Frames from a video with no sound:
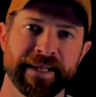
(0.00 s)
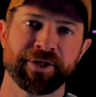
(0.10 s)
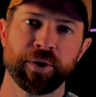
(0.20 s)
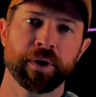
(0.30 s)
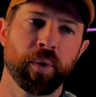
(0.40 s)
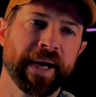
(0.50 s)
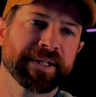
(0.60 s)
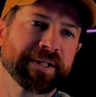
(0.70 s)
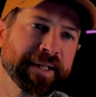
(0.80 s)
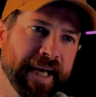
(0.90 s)
these two
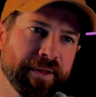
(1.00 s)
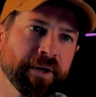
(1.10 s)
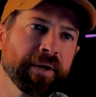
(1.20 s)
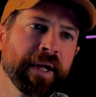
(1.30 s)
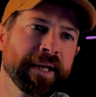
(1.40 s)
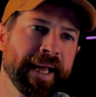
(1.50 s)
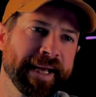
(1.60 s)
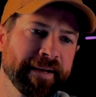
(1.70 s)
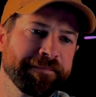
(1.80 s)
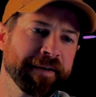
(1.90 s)
equations together,
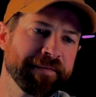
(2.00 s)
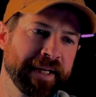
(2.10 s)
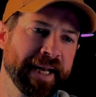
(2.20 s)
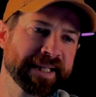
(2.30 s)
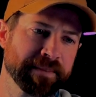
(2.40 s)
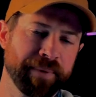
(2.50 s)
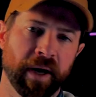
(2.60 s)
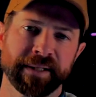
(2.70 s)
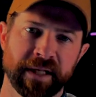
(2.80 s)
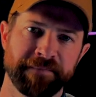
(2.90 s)
-15x and
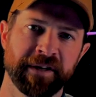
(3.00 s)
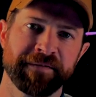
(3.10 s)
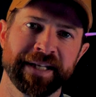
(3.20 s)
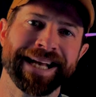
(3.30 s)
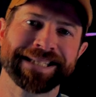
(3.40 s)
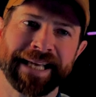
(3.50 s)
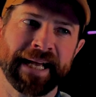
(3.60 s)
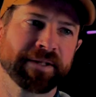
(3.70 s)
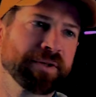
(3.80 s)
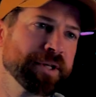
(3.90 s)
positive 15x
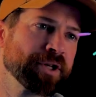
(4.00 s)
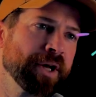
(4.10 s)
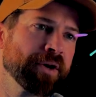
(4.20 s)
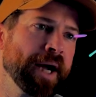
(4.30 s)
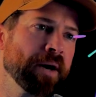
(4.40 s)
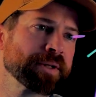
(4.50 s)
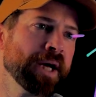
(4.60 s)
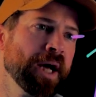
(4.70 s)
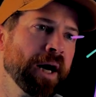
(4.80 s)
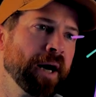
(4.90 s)
cancel each other out.
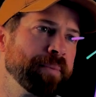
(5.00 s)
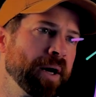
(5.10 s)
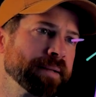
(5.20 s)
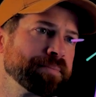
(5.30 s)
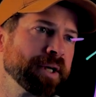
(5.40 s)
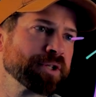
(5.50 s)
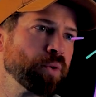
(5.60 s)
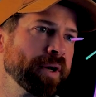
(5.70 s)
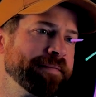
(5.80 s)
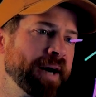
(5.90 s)
Plus
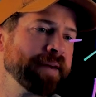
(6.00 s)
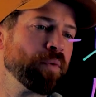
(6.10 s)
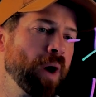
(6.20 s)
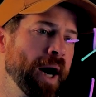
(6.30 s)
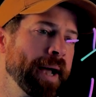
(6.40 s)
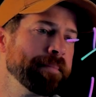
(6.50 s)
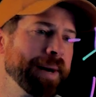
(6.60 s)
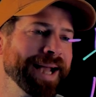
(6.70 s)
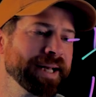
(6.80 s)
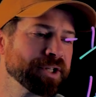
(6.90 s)
25y
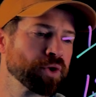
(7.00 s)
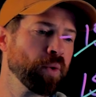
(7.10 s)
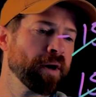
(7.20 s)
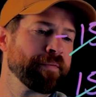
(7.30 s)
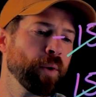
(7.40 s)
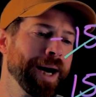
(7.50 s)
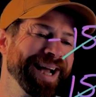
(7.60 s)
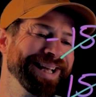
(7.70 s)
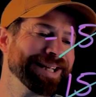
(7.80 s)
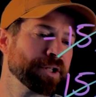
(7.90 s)
minus
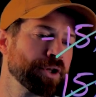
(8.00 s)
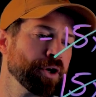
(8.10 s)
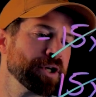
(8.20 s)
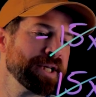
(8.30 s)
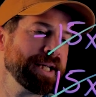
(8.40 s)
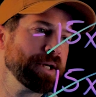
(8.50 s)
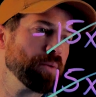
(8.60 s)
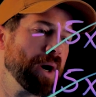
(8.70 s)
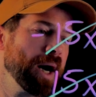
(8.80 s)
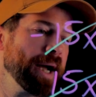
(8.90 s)
12y is
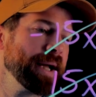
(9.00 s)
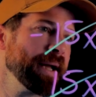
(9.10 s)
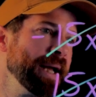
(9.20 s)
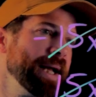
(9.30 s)
13y,